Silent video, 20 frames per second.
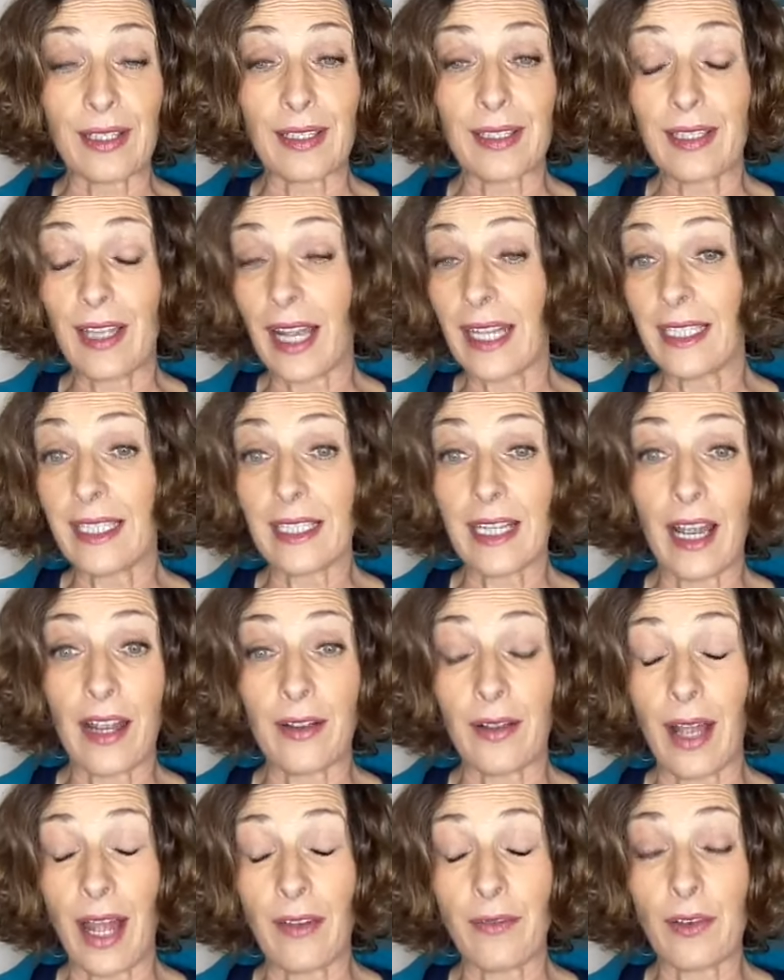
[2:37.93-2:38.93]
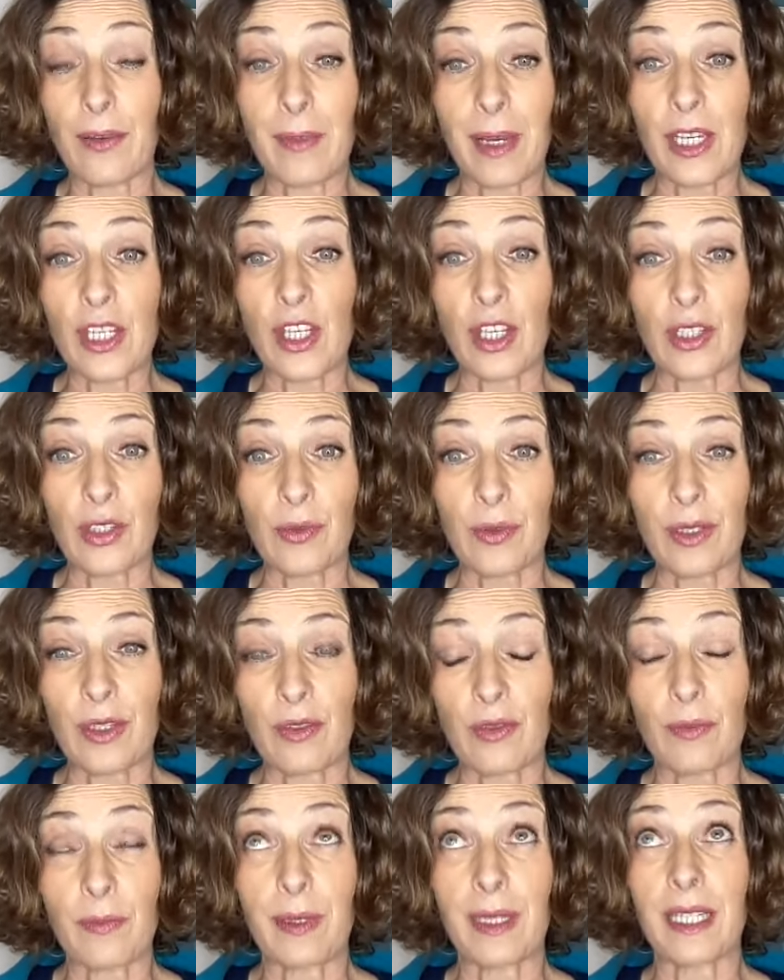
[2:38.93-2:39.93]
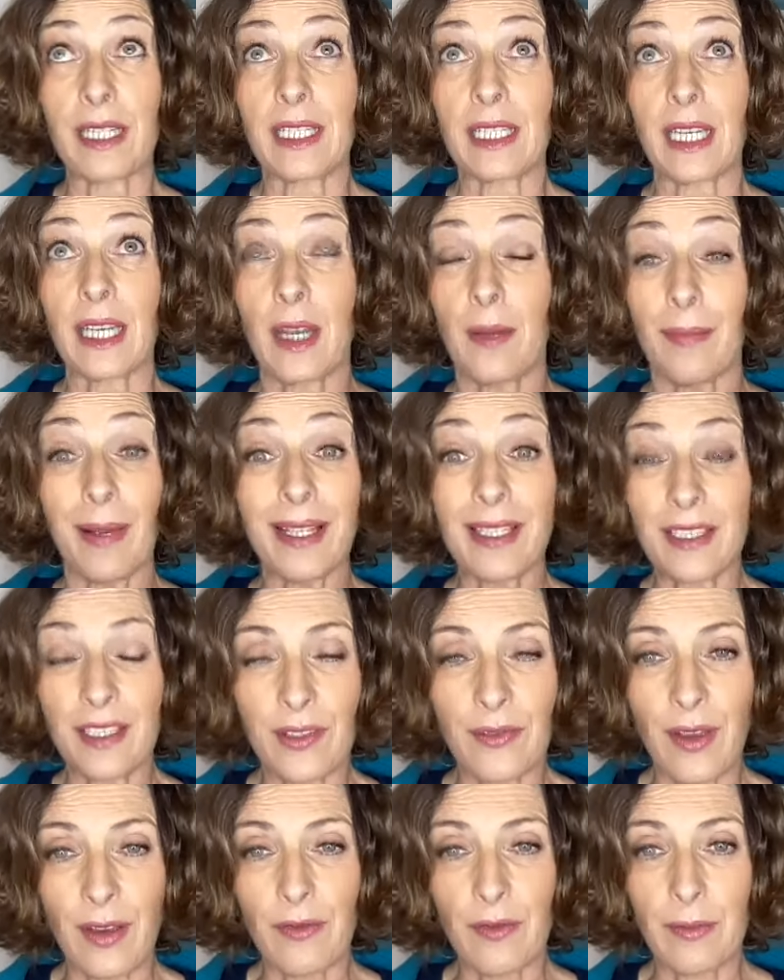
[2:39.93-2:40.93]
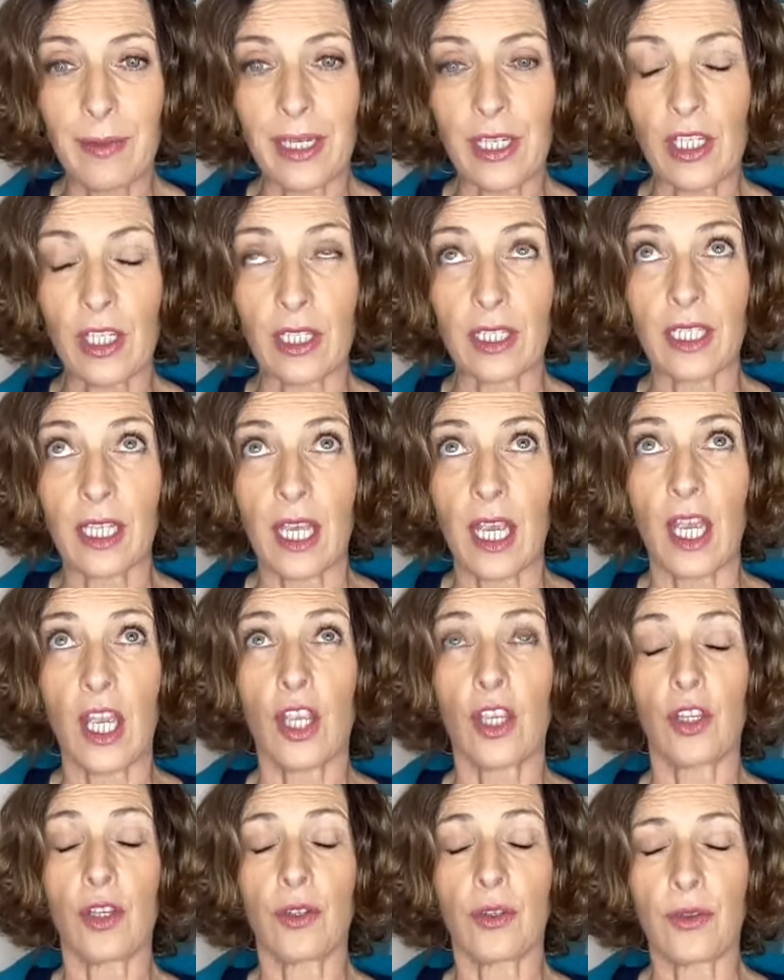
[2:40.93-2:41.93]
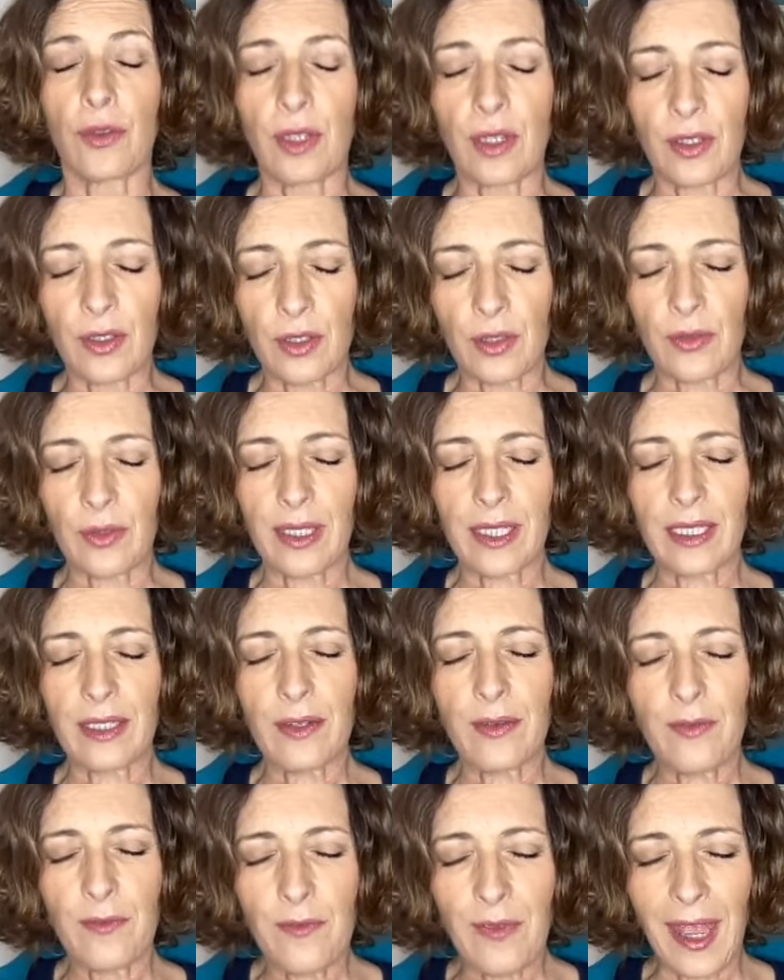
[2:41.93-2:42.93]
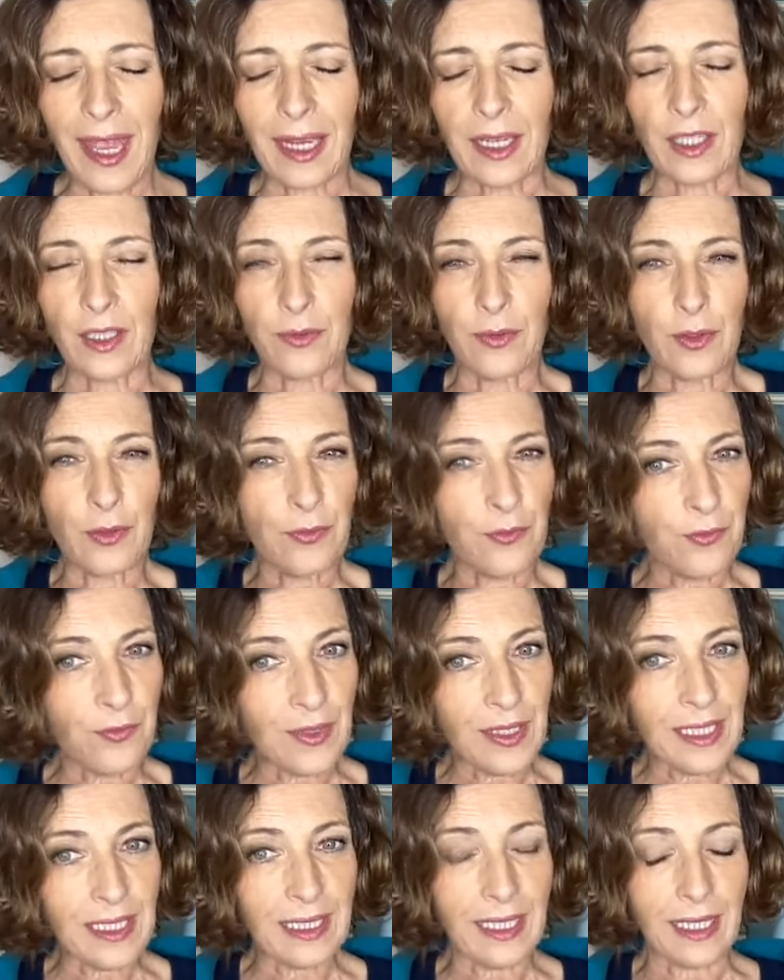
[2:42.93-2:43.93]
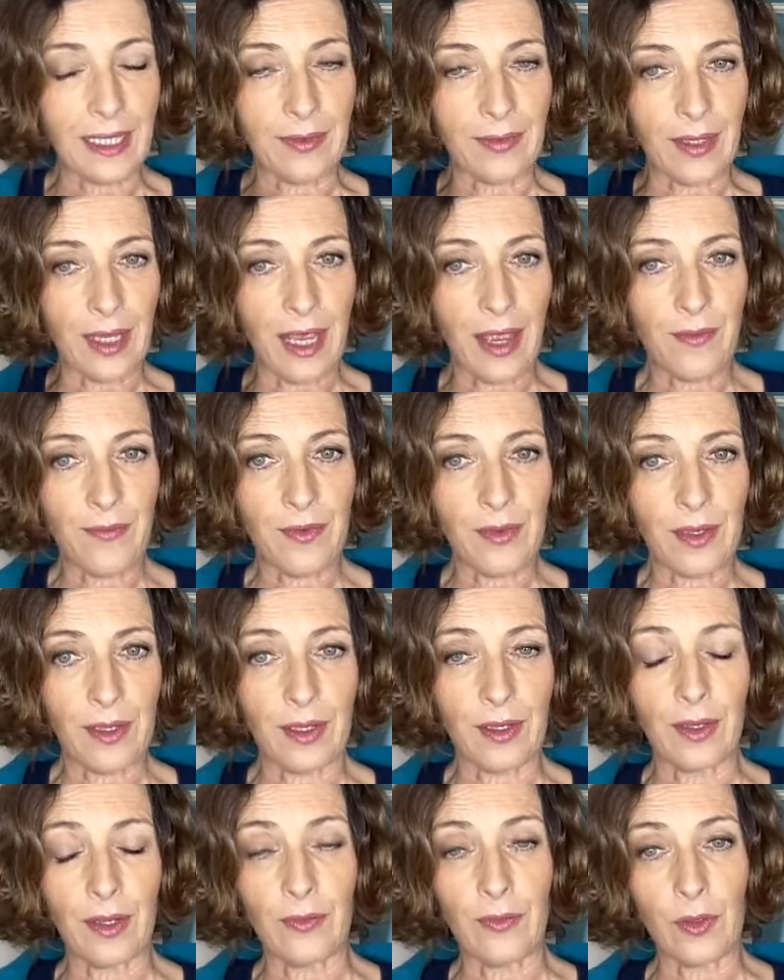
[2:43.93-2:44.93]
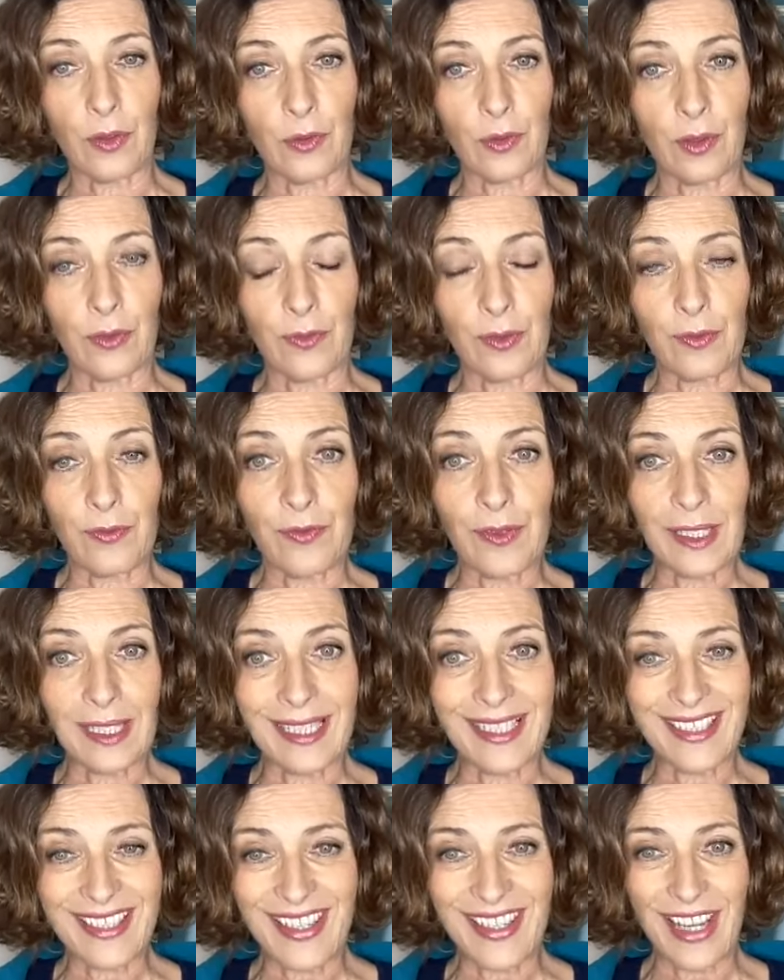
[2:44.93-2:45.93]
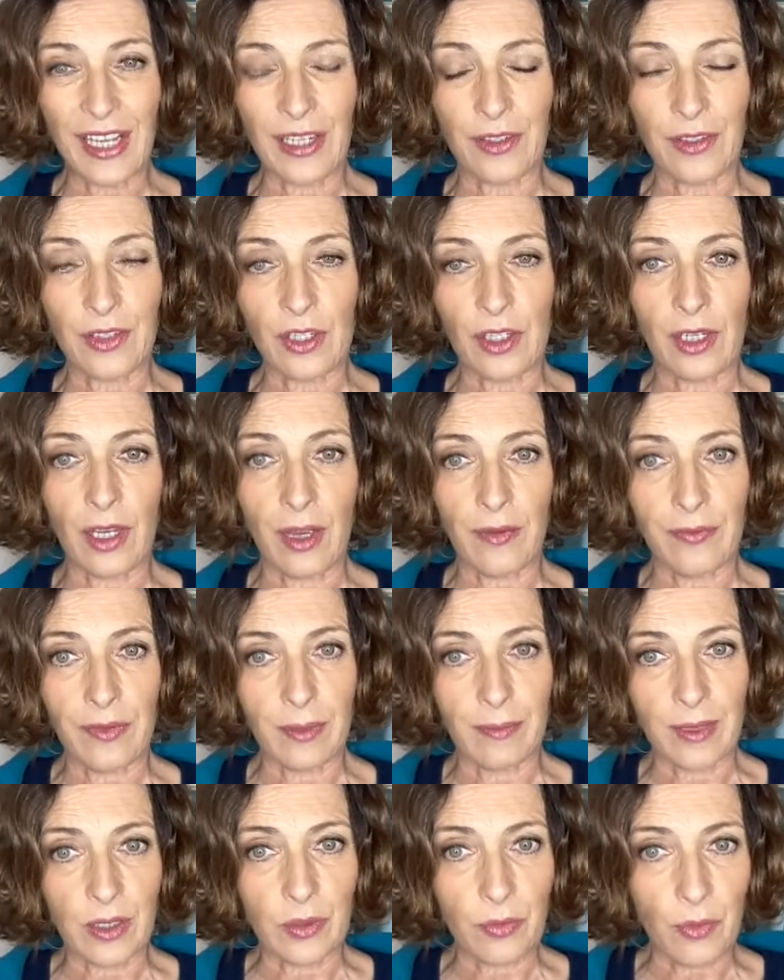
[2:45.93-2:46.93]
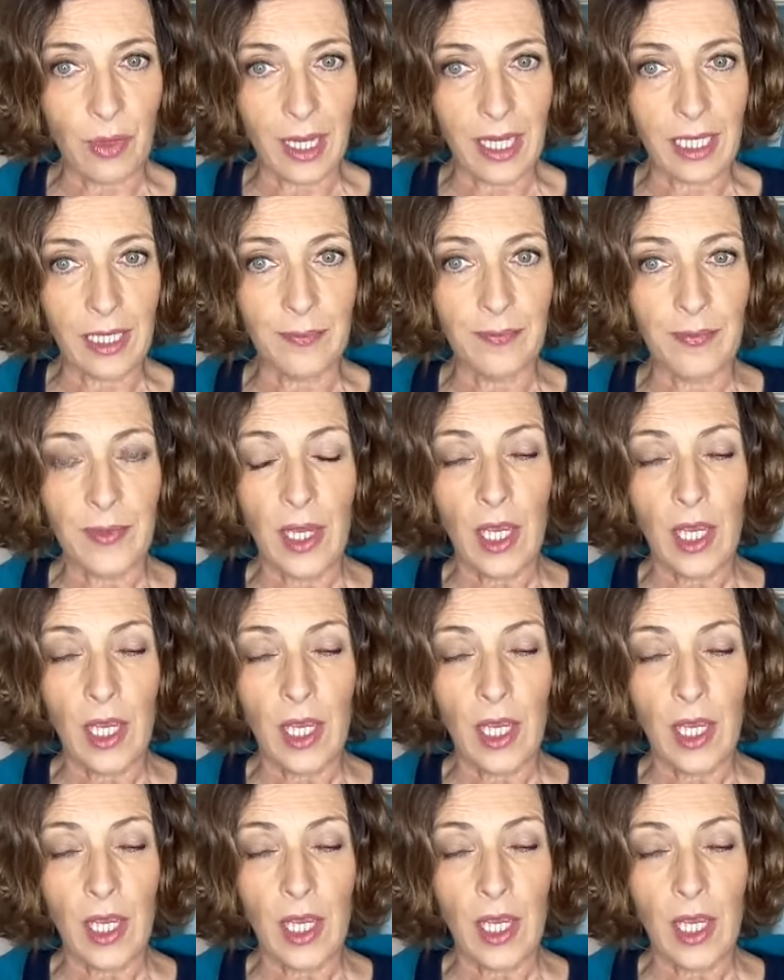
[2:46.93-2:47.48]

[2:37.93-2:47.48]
guided affirmations, when you repeat positive affirmations, you know, there is an effect if you're feeling, they have, if you feel into the energy of them as well.